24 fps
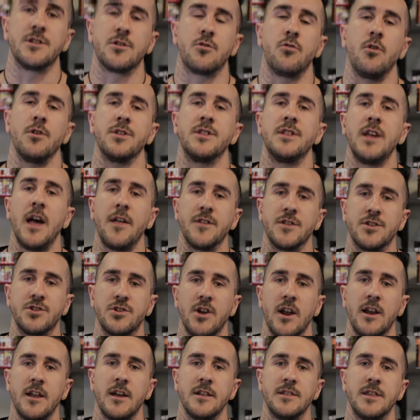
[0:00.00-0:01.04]
across South
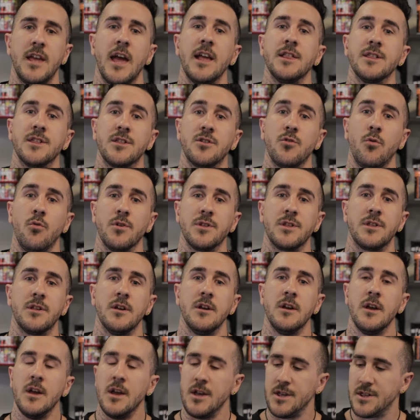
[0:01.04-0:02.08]
Australia, 10 stores,
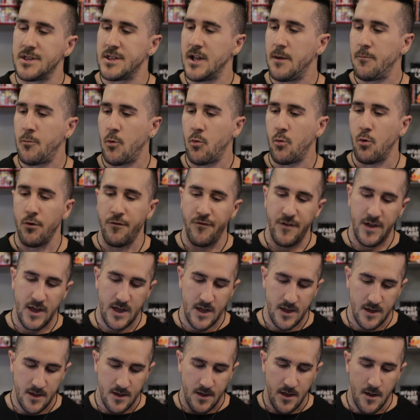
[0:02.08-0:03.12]
Supplement Warfare,
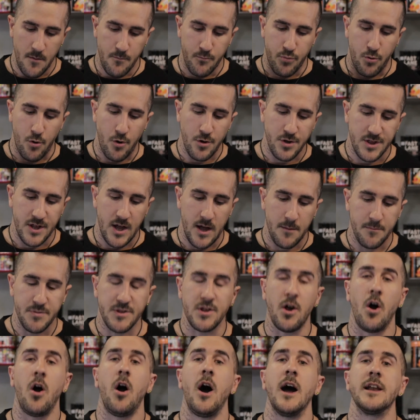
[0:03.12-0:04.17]
Pro Supps,
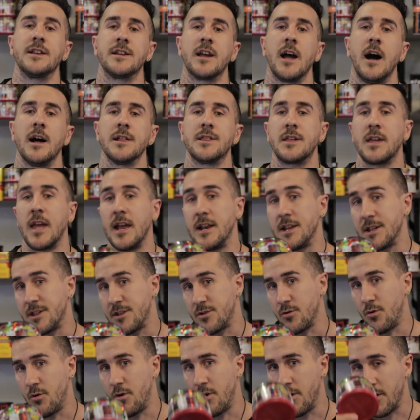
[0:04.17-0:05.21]
Hyde Cutz, get in your
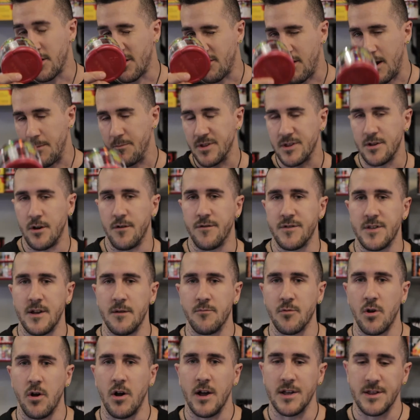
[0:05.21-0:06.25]
store and grab yourself some
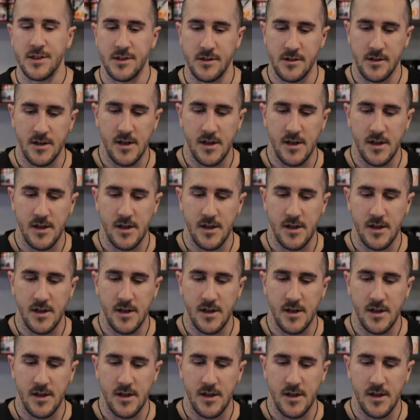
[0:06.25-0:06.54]
guys.